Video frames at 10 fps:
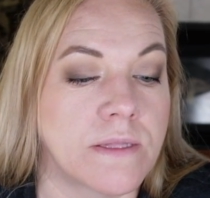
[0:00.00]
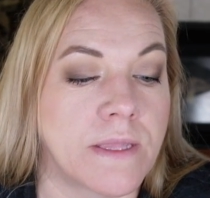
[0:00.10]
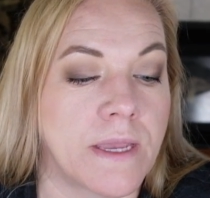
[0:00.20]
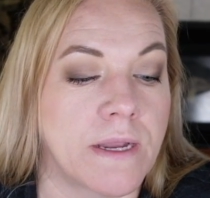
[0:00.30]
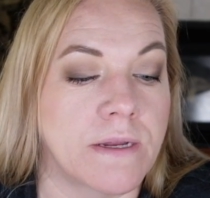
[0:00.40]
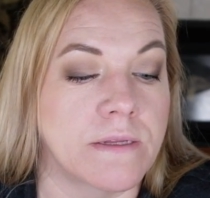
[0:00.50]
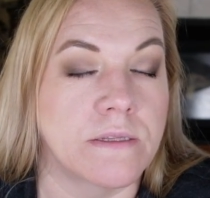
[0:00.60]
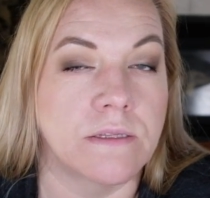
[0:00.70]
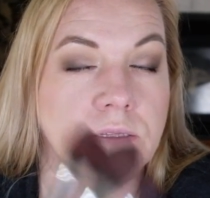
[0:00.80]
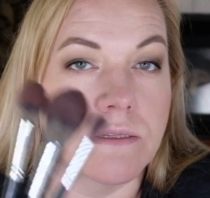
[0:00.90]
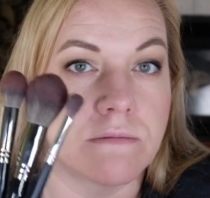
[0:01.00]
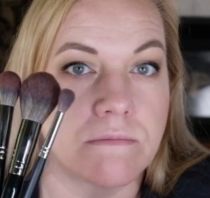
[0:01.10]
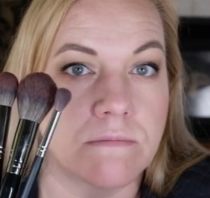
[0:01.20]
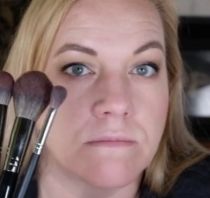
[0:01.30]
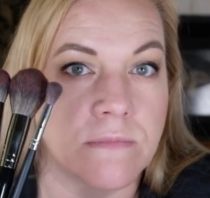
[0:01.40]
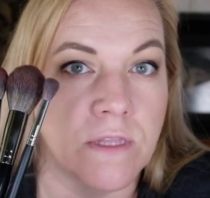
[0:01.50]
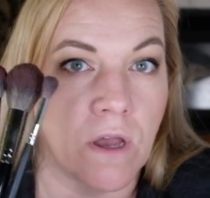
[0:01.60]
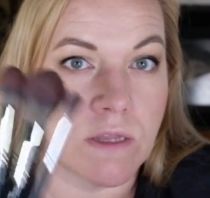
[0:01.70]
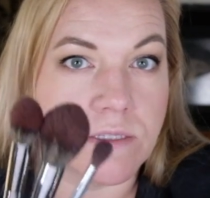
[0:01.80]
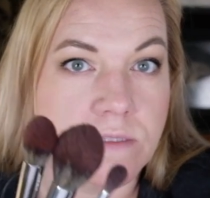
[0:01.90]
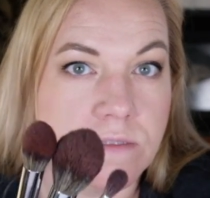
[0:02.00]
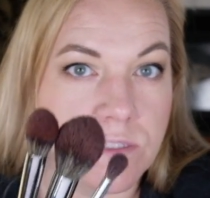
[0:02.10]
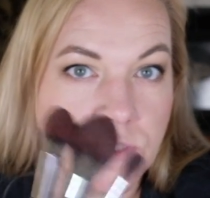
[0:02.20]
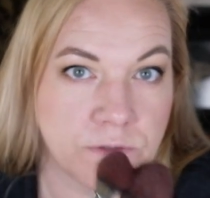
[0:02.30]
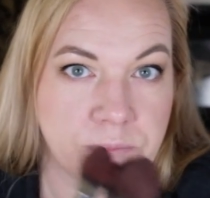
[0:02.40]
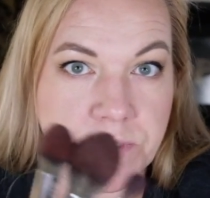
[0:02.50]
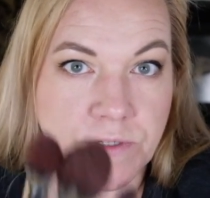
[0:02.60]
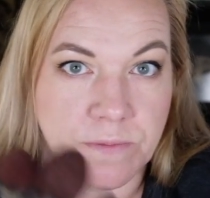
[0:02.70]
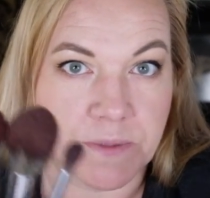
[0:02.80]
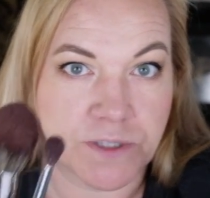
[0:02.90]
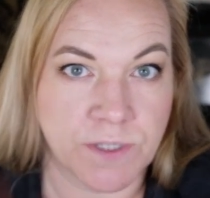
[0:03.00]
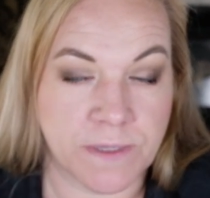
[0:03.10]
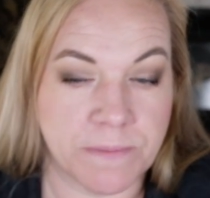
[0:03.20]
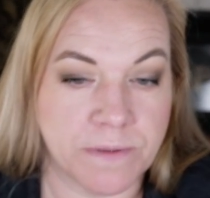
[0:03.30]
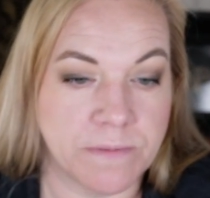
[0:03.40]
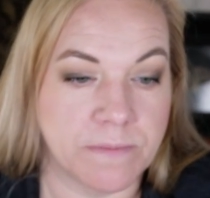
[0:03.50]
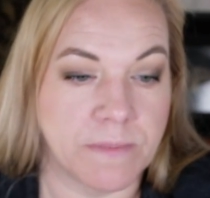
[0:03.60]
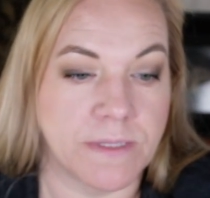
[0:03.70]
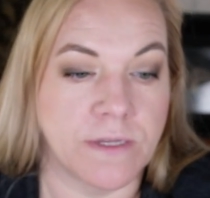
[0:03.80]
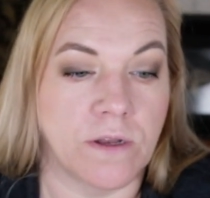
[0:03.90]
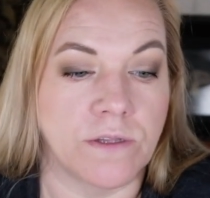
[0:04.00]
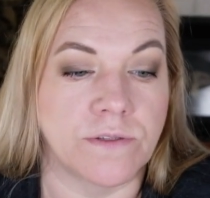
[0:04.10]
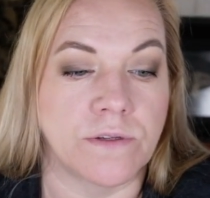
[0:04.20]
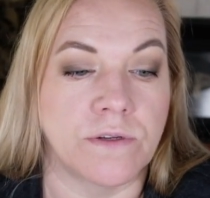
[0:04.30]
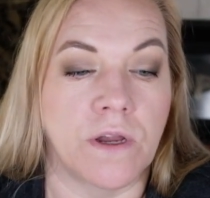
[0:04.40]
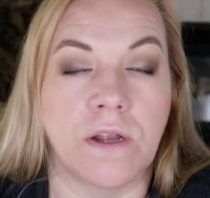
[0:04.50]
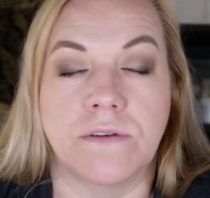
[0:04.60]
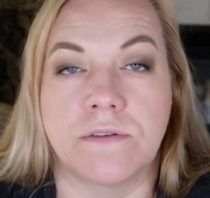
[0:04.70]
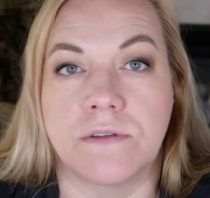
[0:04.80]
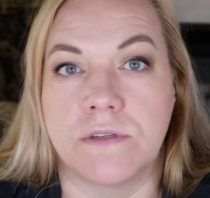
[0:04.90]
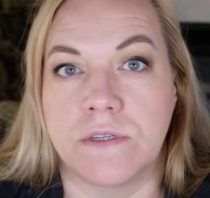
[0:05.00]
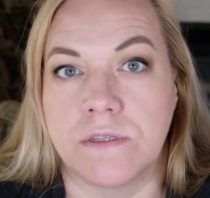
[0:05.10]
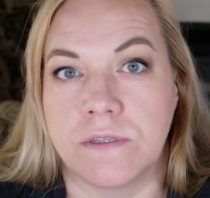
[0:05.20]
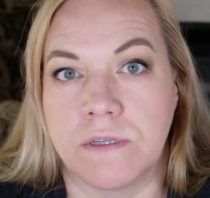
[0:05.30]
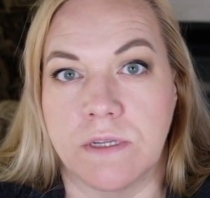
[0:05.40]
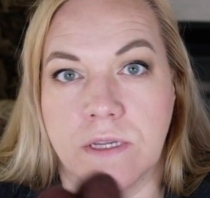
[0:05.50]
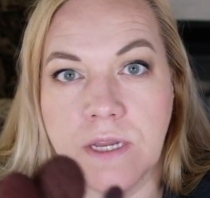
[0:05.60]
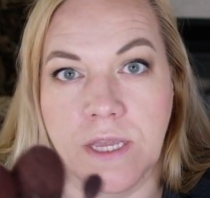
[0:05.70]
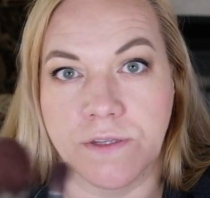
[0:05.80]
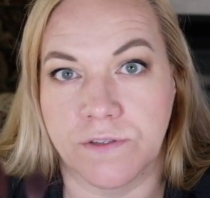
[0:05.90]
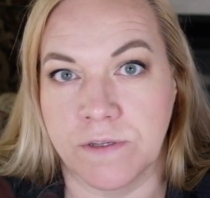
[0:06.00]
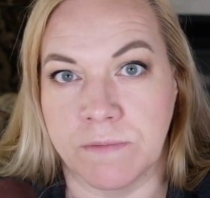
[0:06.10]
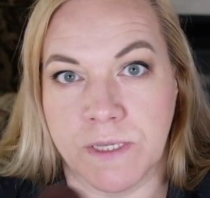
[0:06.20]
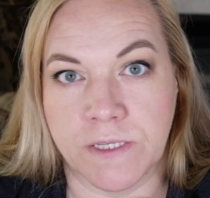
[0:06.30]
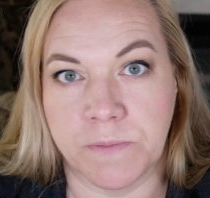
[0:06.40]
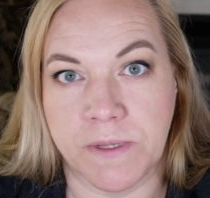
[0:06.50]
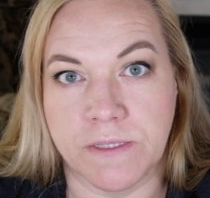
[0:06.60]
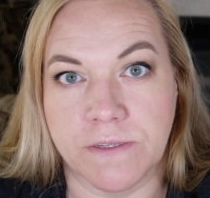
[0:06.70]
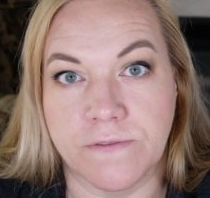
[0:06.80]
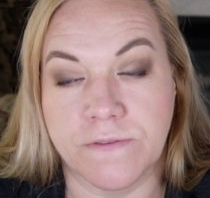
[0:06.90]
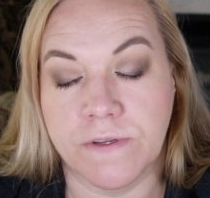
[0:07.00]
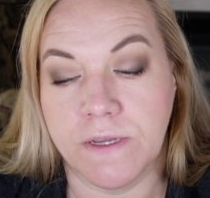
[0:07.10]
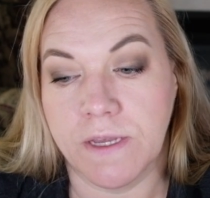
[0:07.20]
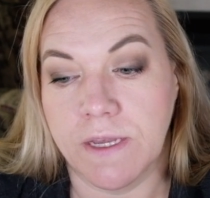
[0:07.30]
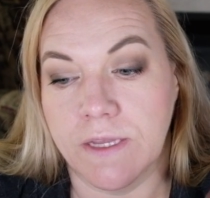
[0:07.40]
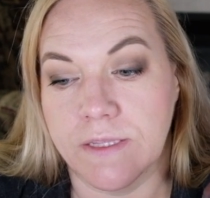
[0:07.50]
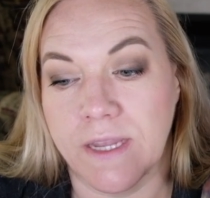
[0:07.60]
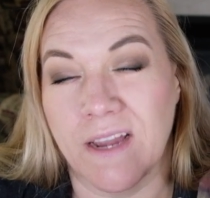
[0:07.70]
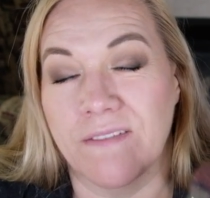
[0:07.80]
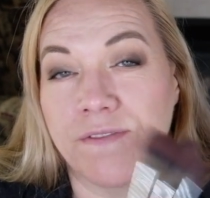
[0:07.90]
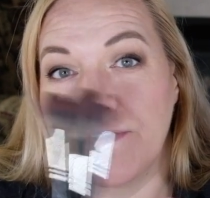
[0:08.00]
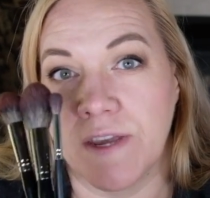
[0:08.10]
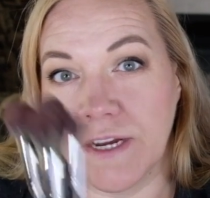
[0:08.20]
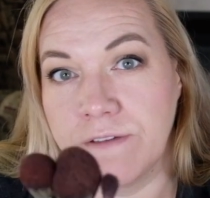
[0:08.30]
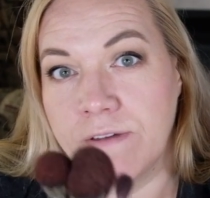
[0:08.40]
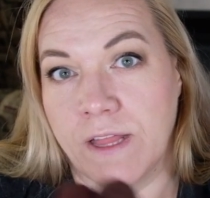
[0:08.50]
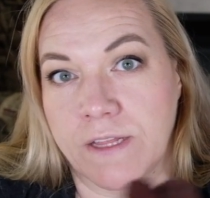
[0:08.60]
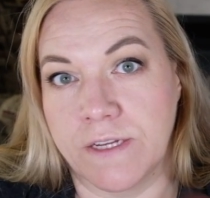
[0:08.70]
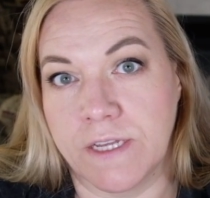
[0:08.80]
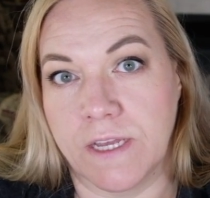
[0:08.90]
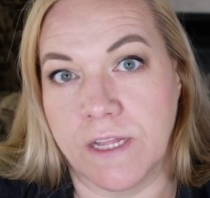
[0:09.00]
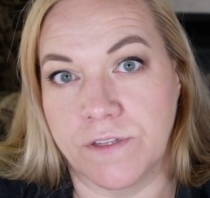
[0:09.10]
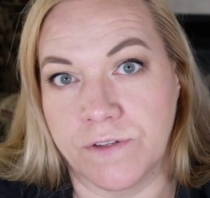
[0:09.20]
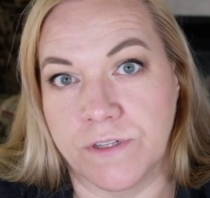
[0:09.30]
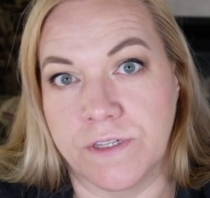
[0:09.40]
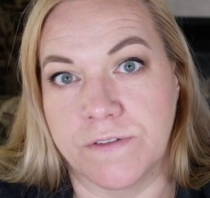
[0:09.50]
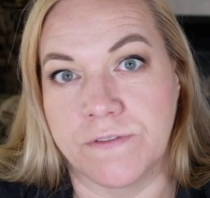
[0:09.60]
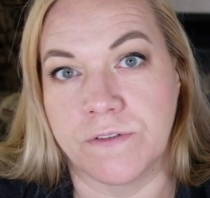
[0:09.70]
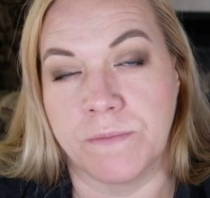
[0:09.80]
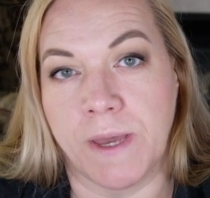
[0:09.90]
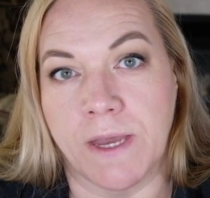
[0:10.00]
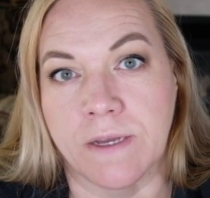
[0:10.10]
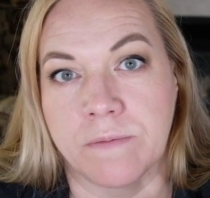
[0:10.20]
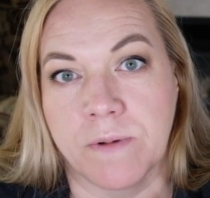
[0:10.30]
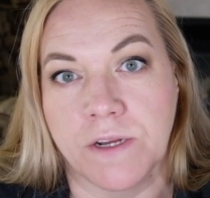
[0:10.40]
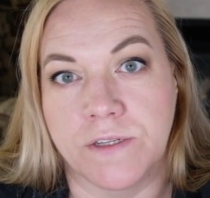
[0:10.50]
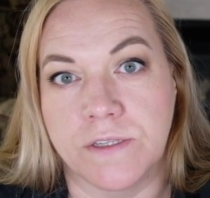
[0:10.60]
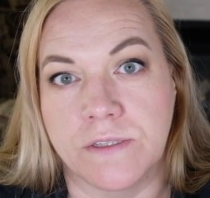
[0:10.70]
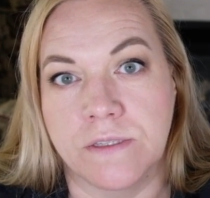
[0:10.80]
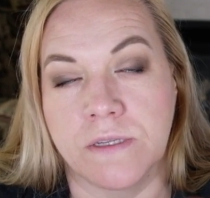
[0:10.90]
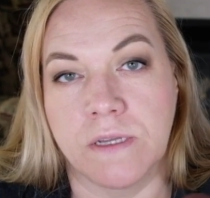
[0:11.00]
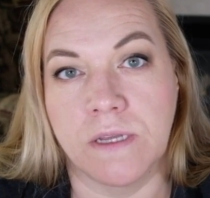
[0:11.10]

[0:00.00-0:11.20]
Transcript: They're not super duper cheap, but they're also not extremely expensive. They're a very valid alternative to MAC brushes.